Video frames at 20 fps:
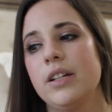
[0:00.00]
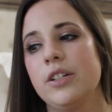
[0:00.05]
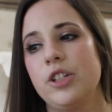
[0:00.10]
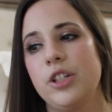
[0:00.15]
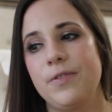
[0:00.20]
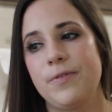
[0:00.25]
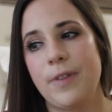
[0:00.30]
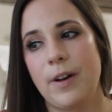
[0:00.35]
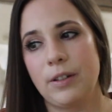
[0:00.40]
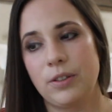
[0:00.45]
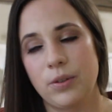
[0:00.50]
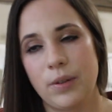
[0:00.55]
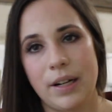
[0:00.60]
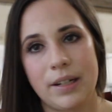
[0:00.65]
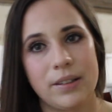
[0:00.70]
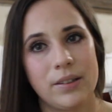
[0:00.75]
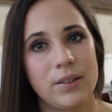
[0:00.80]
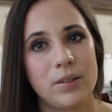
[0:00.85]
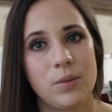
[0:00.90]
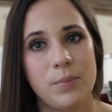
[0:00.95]
She felt
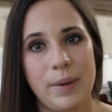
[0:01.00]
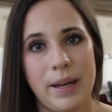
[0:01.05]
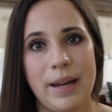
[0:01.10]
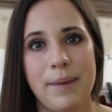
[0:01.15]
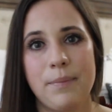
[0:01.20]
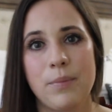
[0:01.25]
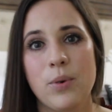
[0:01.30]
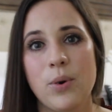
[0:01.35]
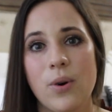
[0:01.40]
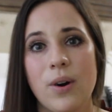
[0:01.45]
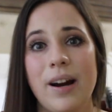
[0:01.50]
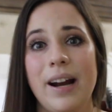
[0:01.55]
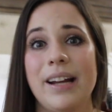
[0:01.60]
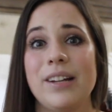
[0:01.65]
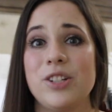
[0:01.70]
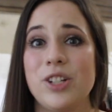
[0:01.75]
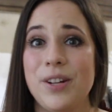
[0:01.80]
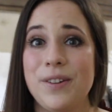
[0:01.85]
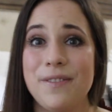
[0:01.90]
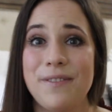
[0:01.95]
around a little bit more,
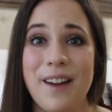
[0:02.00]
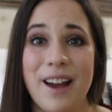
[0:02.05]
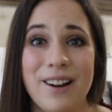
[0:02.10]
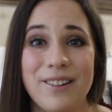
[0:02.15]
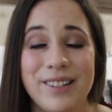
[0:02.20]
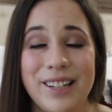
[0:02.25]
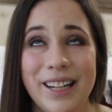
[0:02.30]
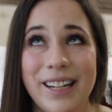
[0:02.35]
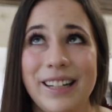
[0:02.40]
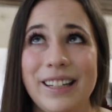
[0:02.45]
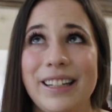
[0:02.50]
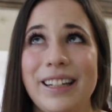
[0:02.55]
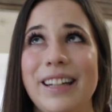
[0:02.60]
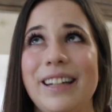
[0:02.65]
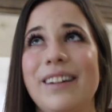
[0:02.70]
and she found it.